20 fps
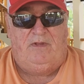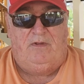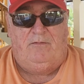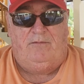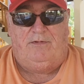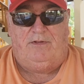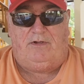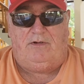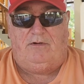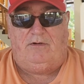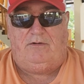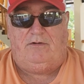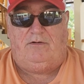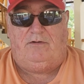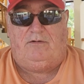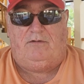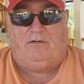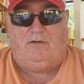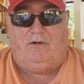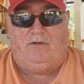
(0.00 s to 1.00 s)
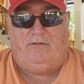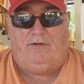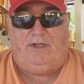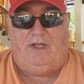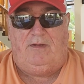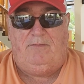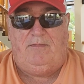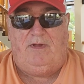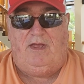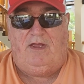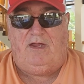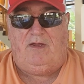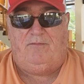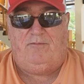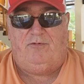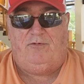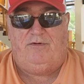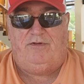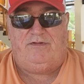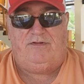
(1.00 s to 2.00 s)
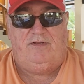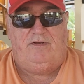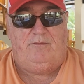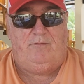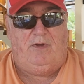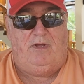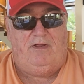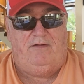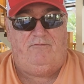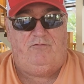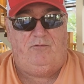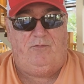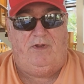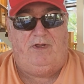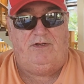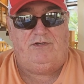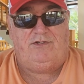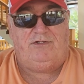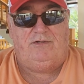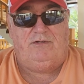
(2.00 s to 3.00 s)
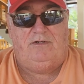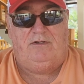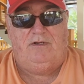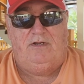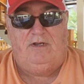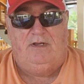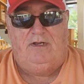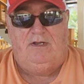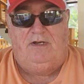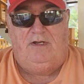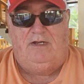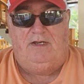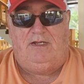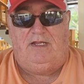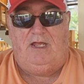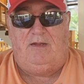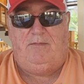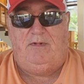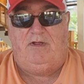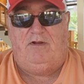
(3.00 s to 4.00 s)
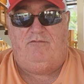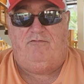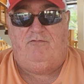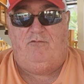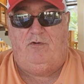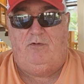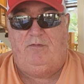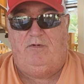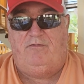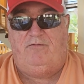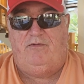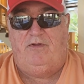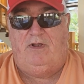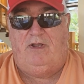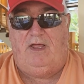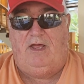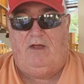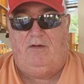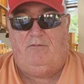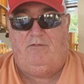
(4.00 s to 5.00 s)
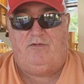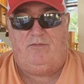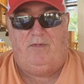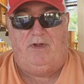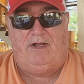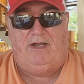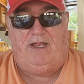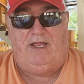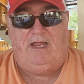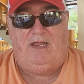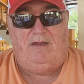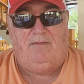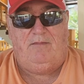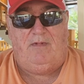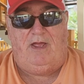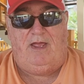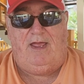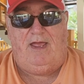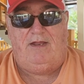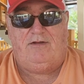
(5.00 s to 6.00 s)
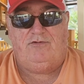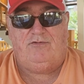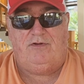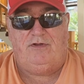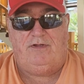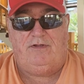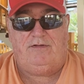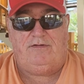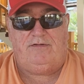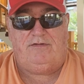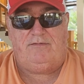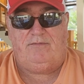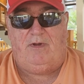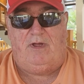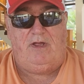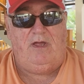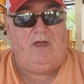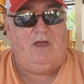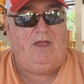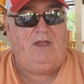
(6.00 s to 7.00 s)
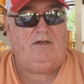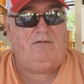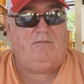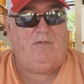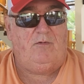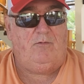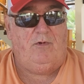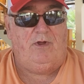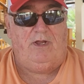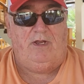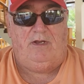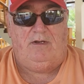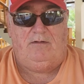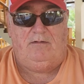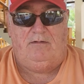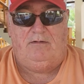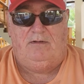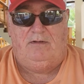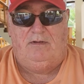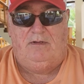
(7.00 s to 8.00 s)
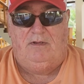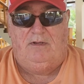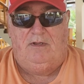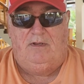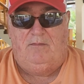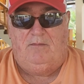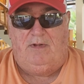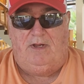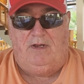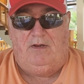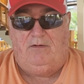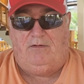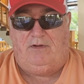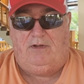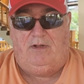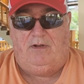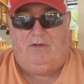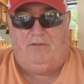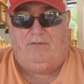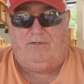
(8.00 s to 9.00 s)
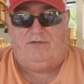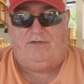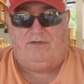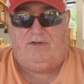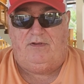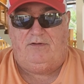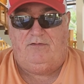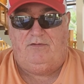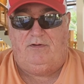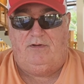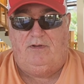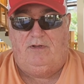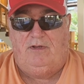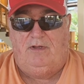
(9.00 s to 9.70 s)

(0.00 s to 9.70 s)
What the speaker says: The clerk came back. I presented my information. He gave me a form to fill out with my name, my address, my height, my weight, hair color, etc.